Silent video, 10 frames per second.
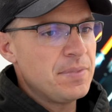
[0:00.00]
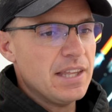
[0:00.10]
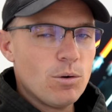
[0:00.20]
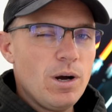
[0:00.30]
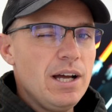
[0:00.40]

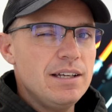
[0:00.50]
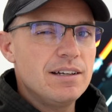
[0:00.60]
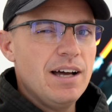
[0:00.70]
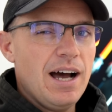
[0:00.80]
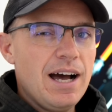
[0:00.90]
They're quite
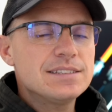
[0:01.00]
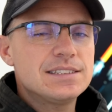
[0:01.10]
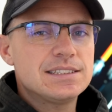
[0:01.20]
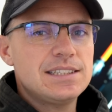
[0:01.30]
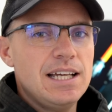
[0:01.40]
hard
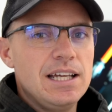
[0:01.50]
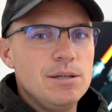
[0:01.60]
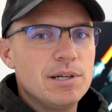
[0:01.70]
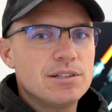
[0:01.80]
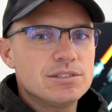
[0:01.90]
to see
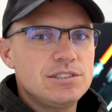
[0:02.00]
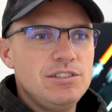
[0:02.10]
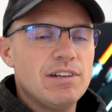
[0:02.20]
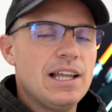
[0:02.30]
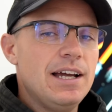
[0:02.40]
because
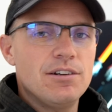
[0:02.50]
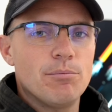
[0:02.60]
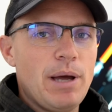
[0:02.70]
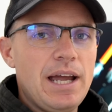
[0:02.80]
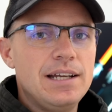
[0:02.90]
you're relying
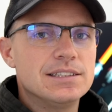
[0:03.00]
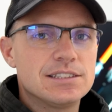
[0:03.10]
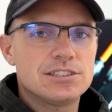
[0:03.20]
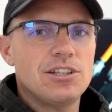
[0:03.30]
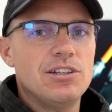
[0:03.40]
on paint. It's
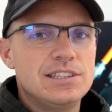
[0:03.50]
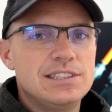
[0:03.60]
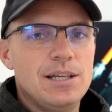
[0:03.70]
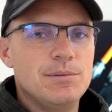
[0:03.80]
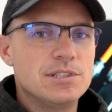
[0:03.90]
a solid
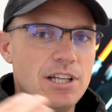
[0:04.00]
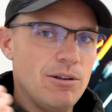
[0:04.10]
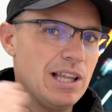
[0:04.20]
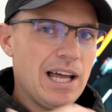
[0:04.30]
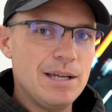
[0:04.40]
tip, there's no
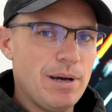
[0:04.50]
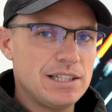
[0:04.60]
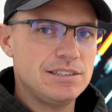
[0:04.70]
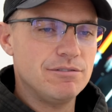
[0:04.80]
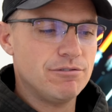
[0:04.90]
light
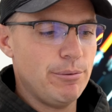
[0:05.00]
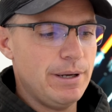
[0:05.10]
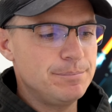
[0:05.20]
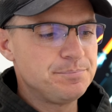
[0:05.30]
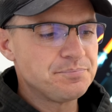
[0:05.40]
passing through it.